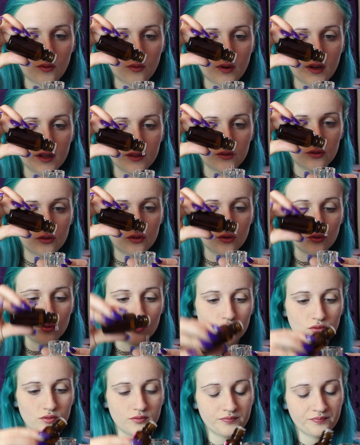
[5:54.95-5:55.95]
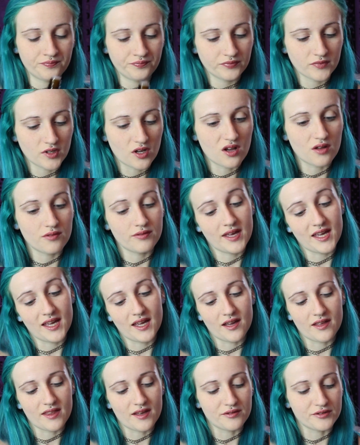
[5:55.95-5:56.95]
One, two. Oh, there
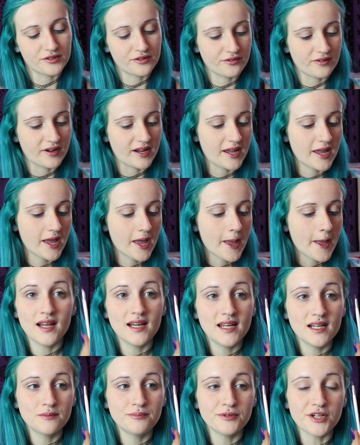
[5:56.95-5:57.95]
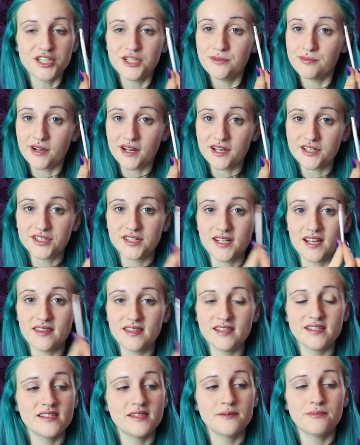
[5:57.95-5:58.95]
you go, that was three. Little brushy brush. Now
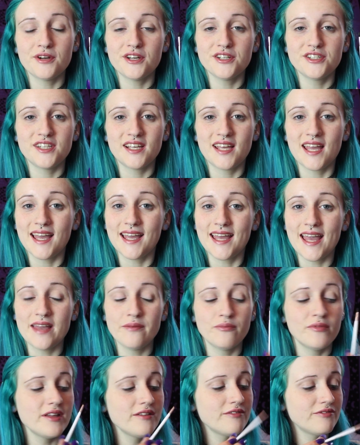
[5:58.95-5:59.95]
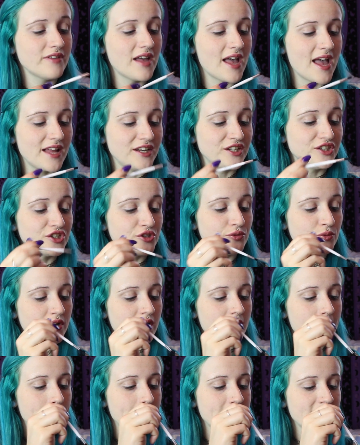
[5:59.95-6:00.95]
this is the brush the kit came with, and you just
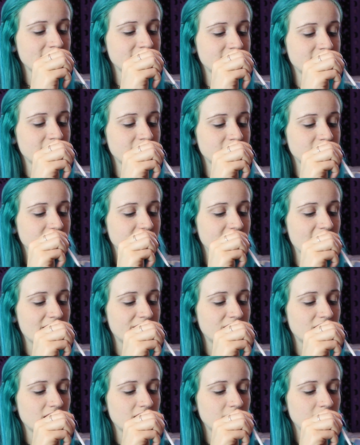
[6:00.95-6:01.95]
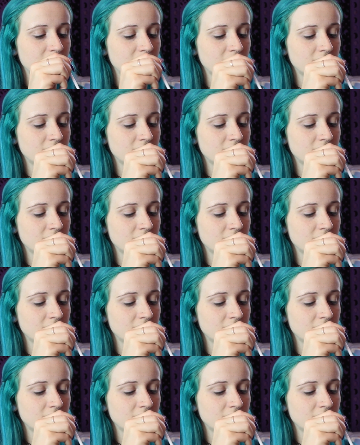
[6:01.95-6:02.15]
want to mix it together